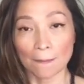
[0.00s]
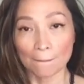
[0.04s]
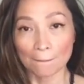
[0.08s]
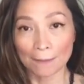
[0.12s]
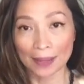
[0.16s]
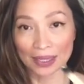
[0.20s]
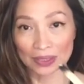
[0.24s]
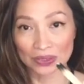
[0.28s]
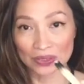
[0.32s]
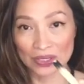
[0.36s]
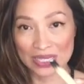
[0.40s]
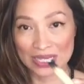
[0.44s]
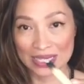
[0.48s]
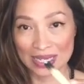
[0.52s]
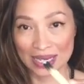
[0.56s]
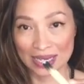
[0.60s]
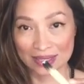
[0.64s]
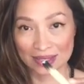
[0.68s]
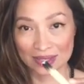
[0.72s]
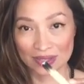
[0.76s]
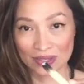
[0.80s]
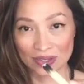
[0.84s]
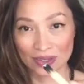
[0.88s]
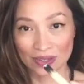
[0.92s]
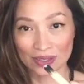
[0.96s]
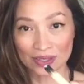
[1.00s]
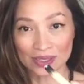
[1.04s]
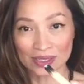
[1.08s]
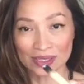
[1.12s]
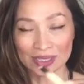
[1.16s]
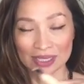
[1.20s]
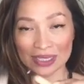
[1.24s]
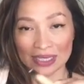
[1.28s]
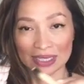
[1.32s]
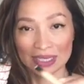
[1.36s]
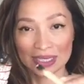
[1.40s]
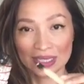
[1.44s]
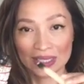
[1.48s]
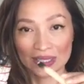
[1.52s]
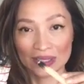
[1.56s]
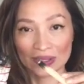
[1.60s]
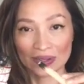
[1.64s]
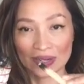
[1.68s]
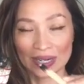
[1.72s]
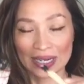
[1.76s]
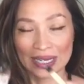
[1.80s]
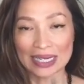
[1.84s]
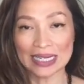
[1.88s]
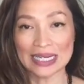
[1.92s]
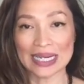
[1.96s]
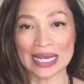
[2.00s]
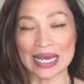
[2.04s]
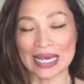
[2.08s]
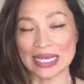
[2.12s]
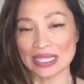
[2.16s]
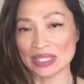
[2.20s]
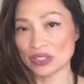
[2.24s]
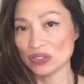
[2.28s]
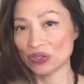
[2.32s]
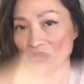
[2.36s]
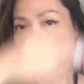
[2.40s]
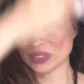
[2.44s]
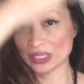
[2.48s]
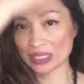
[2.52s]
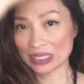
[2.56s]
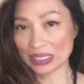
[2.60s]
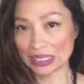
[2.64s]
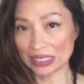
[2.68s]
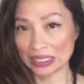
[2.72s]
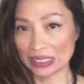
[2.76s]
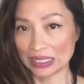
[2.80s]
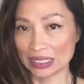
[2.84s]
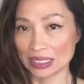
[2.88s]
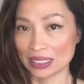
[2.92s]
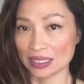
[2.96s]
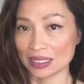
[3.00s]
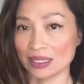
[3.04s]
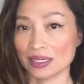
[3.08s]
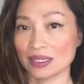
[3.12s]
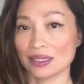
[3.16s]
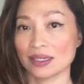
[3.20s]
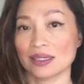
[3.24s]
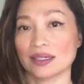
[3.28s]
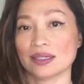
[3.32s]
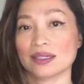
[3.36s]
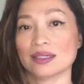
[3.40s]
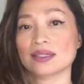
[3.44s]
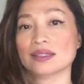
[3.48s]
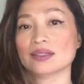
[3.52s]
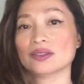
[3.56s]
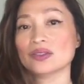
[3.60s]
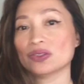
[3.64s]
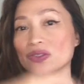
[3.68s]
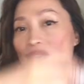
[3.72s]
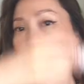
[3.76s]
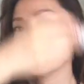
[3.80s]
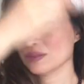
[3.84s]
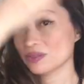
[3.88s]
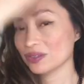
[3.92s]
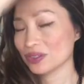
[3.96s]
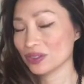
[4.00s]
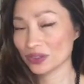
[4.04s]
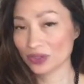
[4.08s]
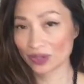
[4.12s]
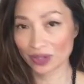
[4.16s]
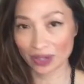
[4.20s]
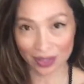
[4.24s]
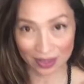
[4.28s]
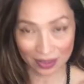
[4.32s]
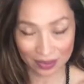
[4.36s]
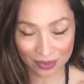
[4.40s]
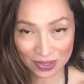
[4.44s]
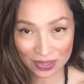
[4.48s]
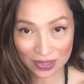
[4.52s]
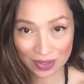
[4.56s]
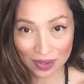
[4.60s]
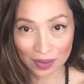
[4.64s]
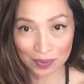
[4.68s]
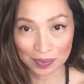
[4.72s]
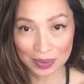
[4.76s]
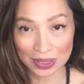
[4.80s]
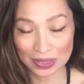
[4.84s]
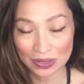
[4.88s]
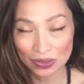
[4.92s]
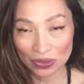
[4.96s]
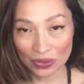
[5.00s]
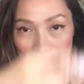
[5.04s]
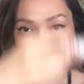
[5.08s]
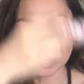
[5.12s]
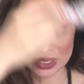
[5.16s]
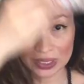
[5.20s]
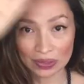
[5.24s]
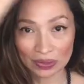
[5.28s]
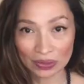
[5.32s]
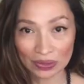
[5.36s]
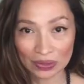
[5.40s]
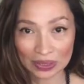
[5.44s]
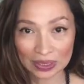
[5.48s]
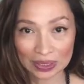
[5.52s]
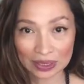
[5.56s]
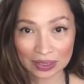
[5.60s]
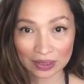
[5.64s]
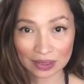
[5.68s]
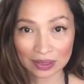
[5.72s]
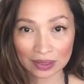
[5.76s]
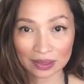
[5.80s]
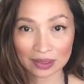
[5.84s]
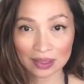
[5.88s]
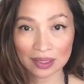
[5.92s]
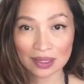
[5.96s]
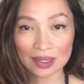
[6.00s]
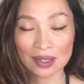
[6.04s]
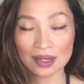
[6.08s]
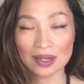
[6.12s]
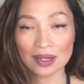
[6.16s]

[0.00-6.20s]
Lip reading: Palo Santo, right? And you kind of saw me do it earlier.